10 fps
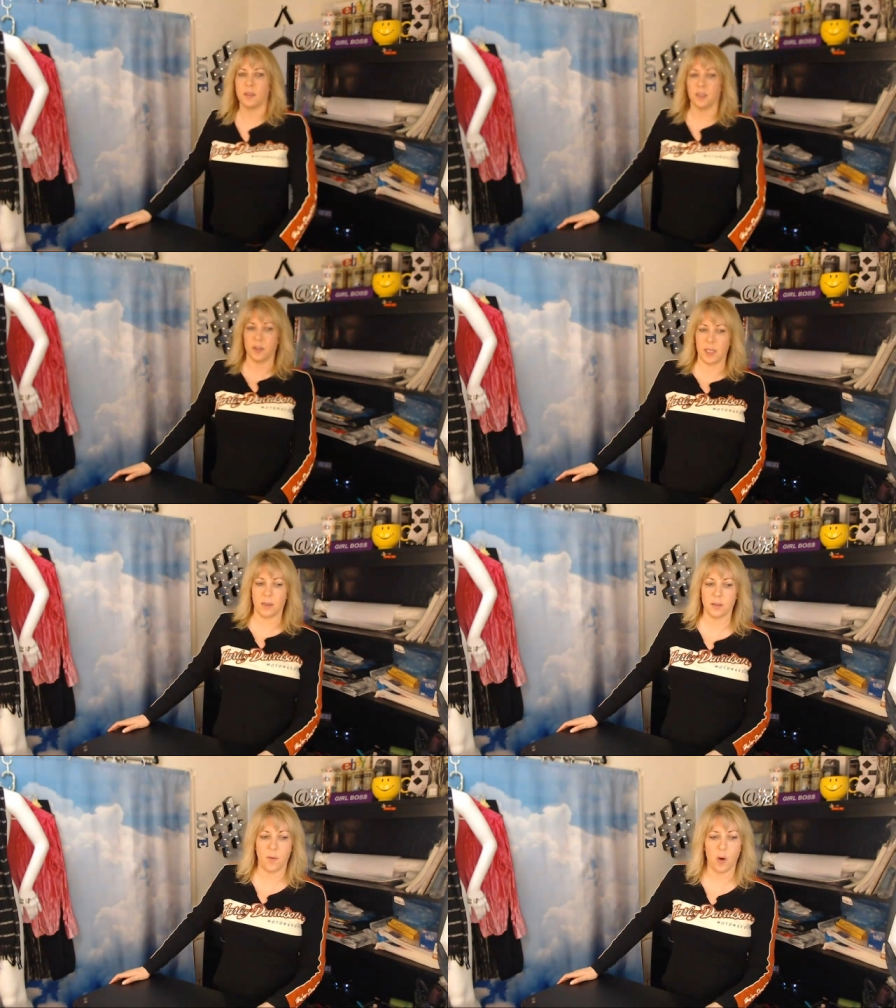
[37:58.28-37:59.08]
still
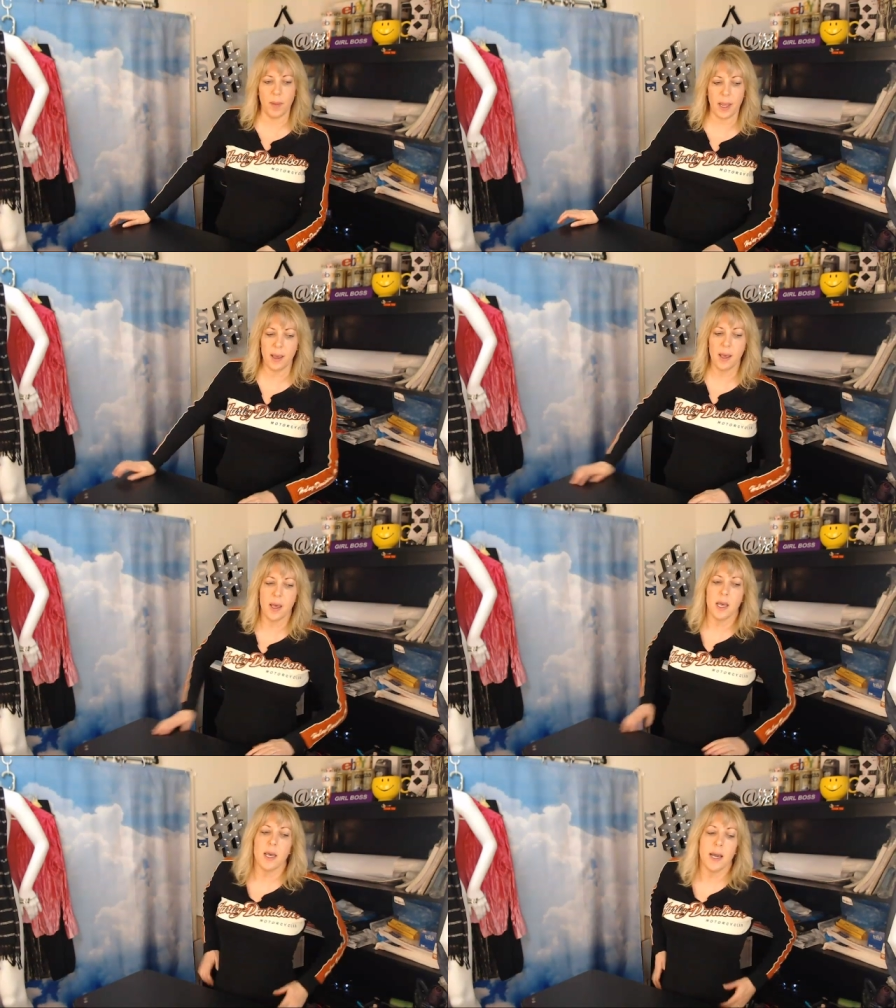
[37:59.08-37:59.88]
sells for me.
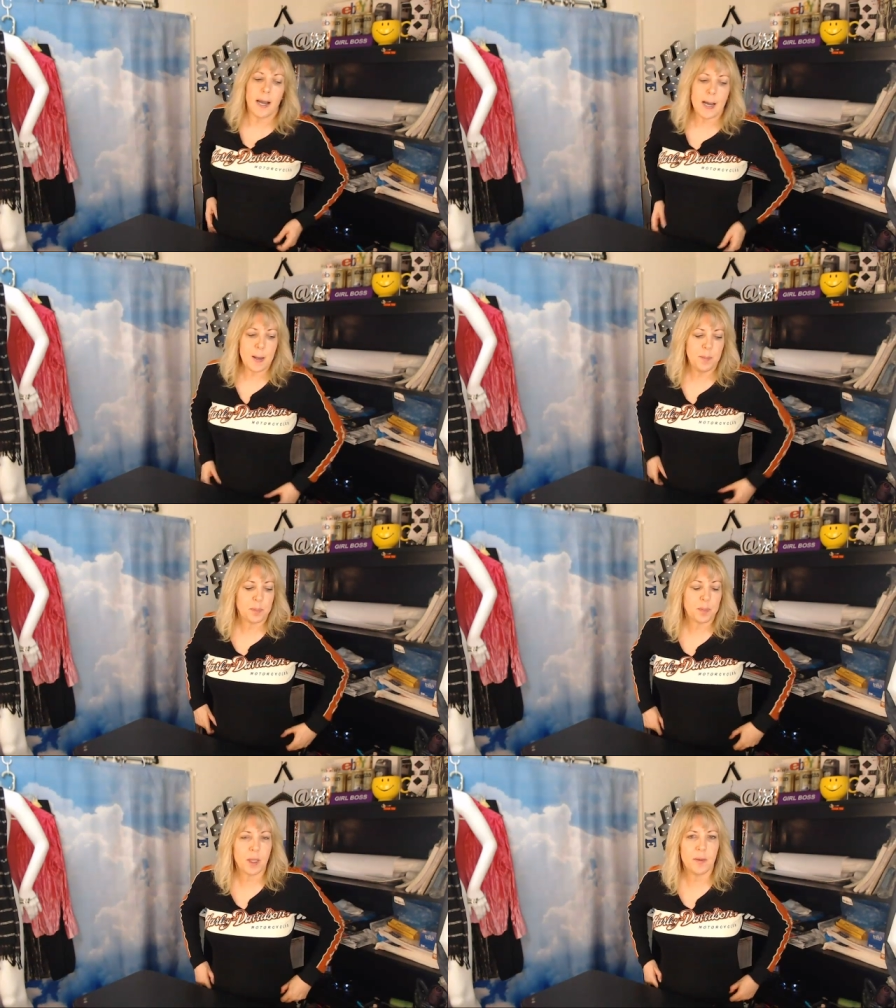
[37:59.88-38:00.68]
Um,
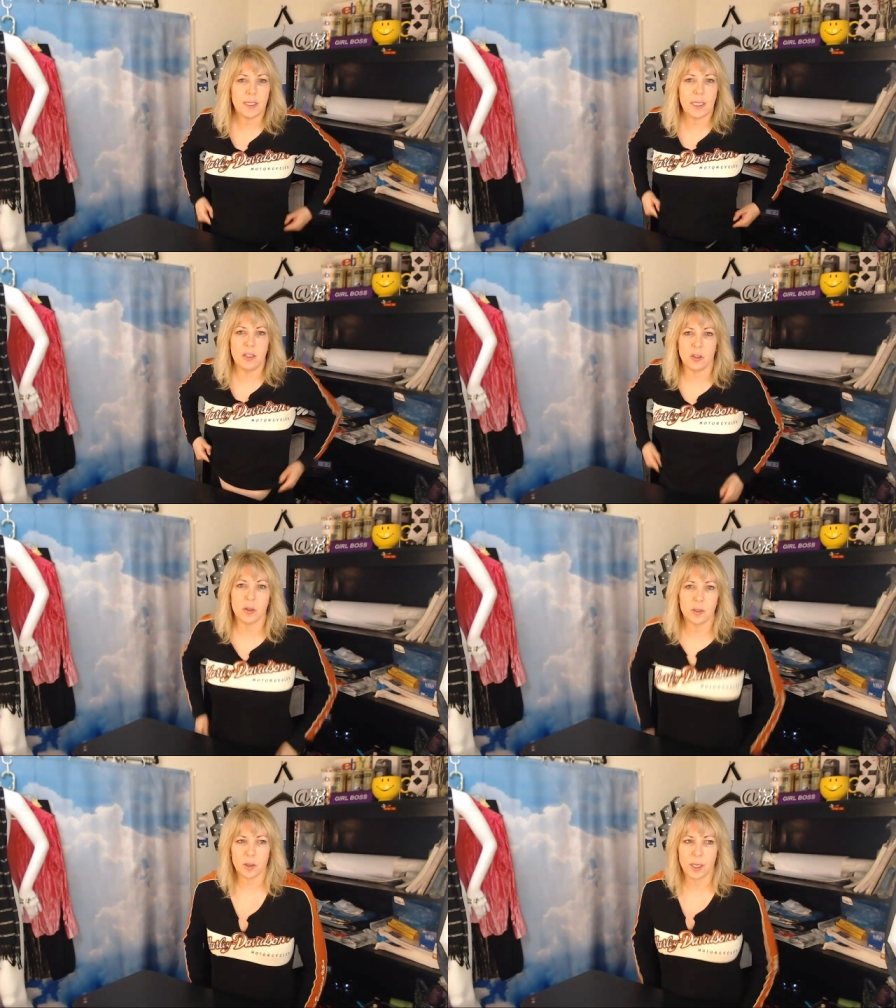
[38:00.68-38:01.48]
the
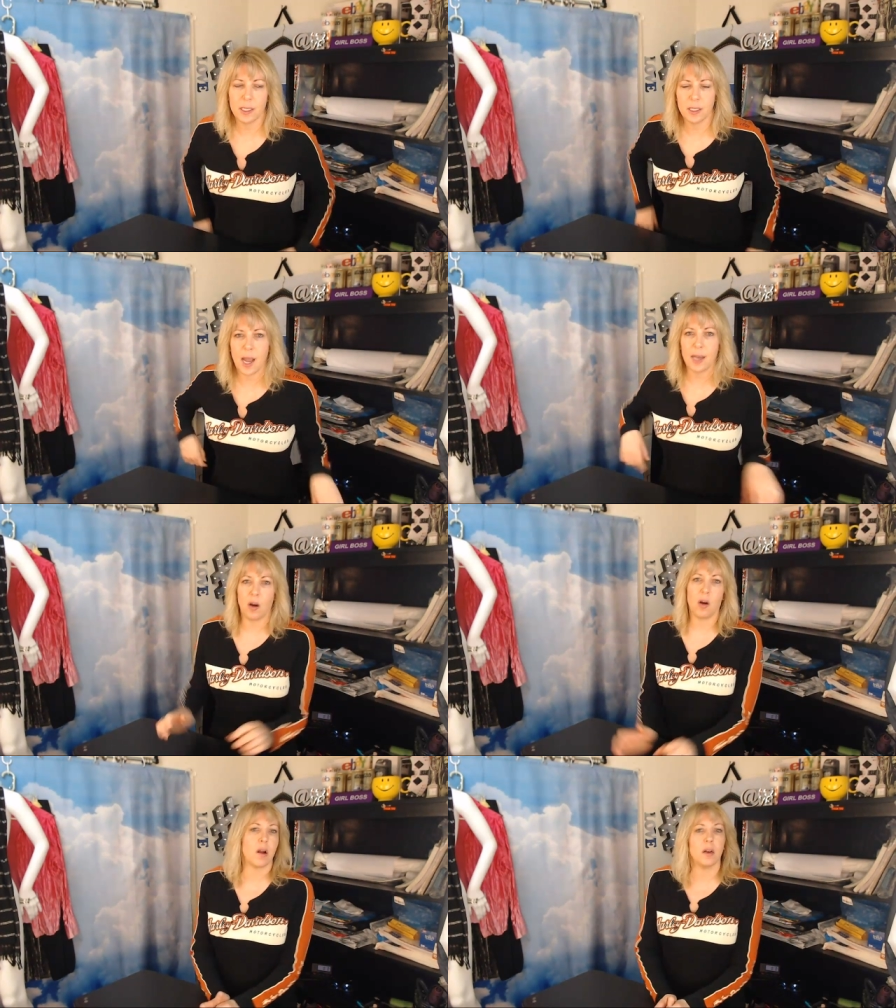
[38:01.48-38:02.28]
t-shirts are getting kind
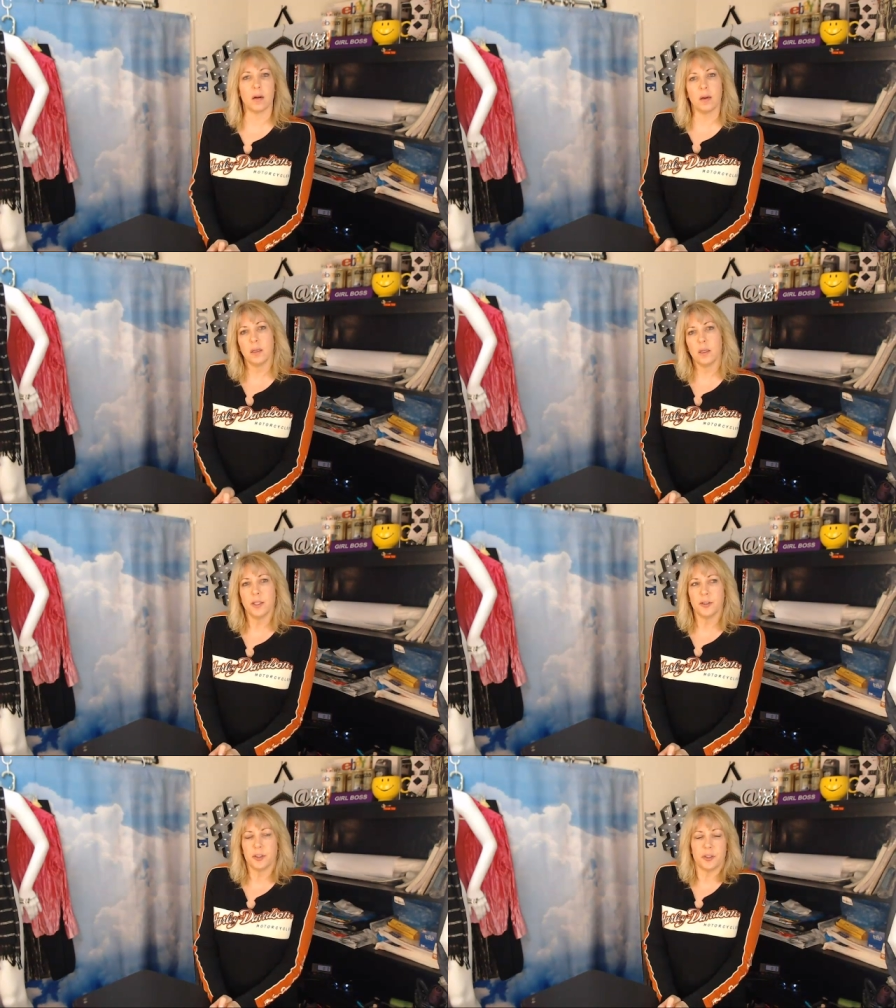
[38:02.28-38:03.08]
of harder.
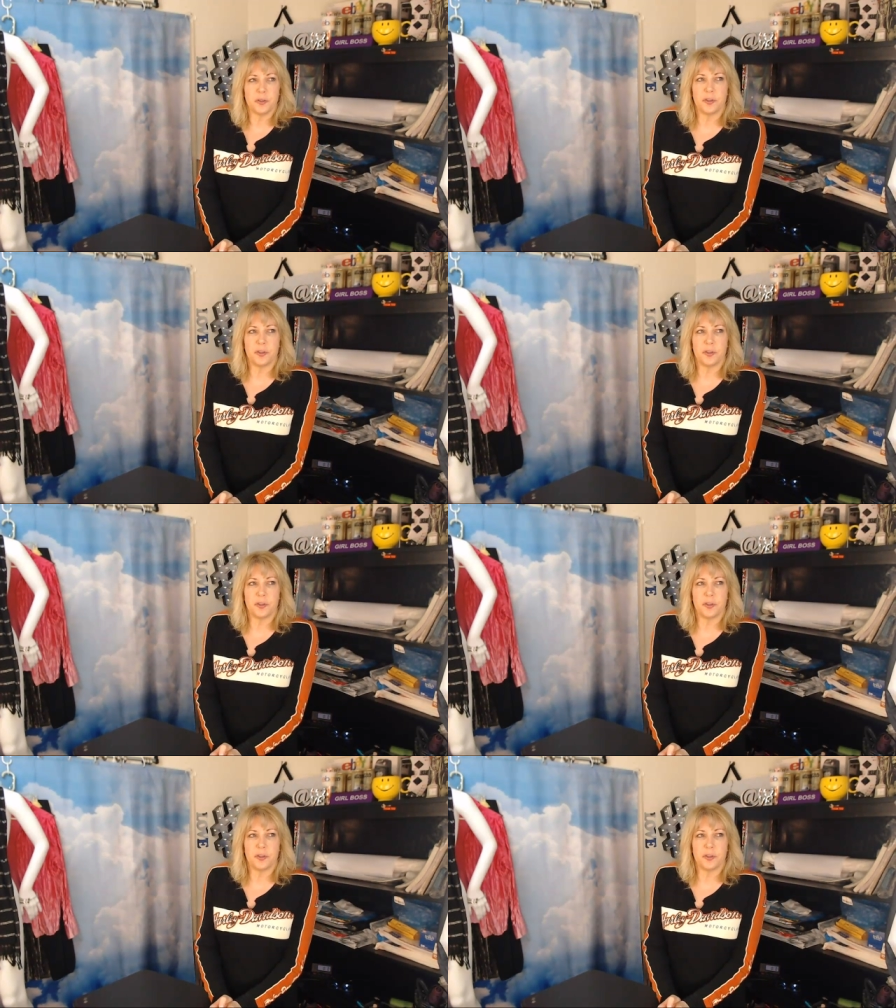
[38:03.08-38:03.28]
Just your